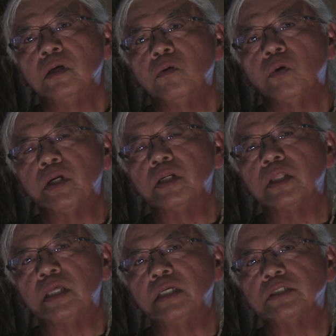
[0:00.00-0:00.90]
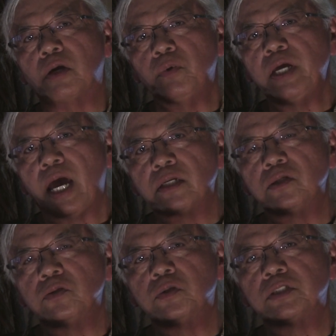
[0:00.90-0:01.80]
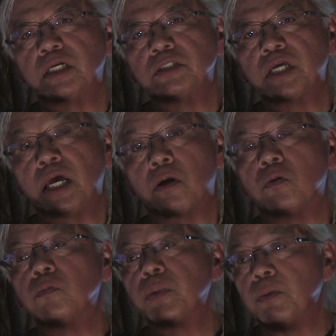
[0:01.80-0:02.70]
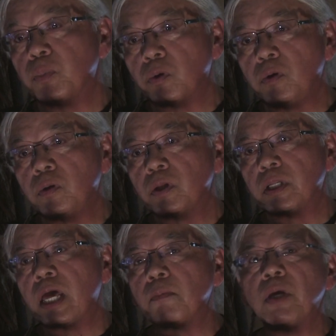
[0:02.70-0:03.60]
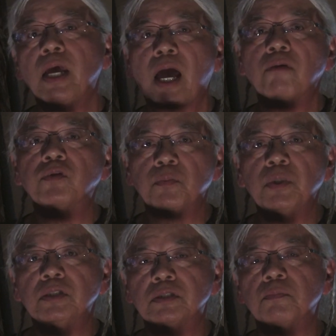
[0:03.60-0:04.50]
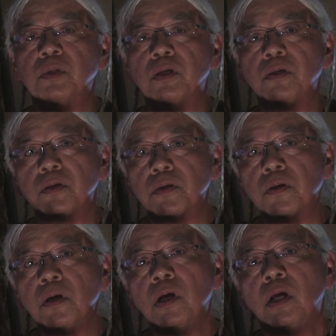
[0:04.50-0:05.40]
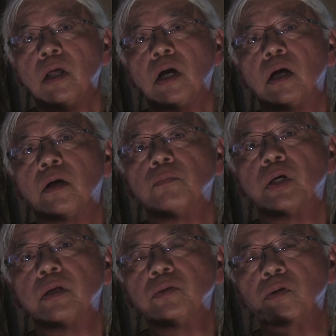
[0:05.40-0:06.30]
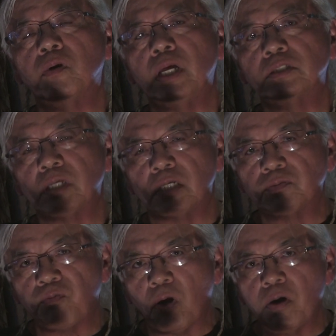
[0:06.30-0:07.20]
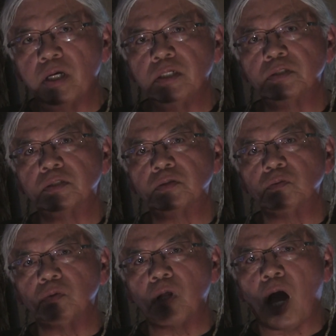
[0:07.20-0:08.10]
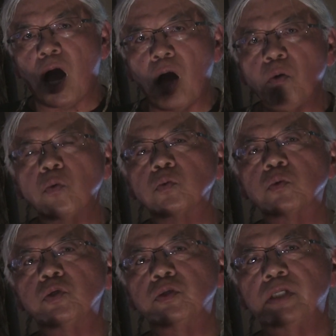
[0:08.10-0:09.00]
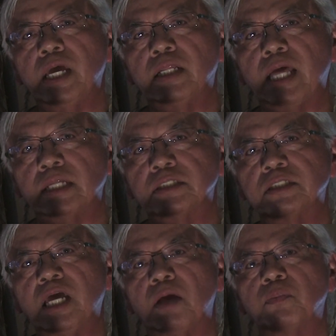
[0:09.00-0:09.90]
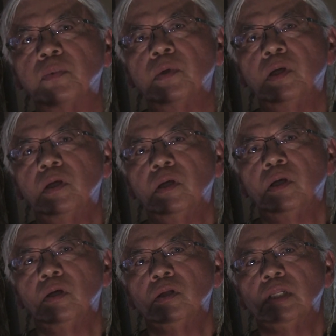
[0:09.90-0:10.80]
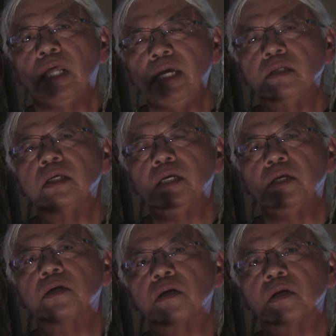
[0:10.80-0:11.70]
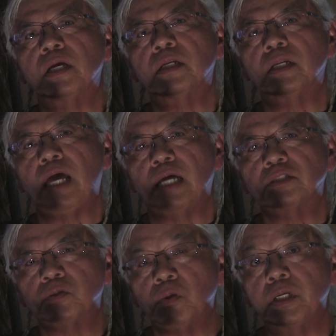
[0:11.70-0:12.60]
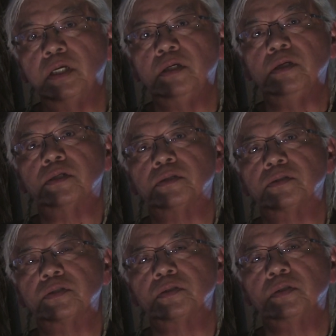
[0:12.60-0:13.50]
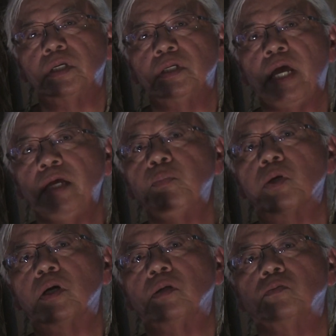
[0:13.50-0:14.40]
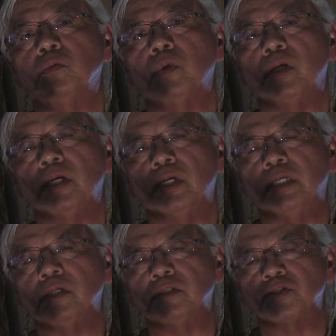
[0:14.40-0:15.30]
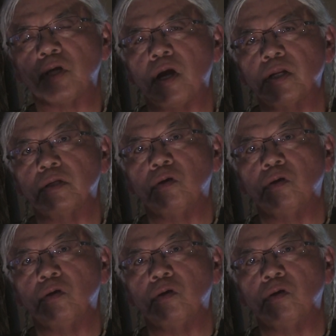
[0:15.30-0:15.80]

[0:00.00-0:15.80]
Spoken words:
One of the things that we had to do is educate our own people, and that may have to be something here. But as far as how you take that step, lately here in the last 20 years, in NAGPRA, it started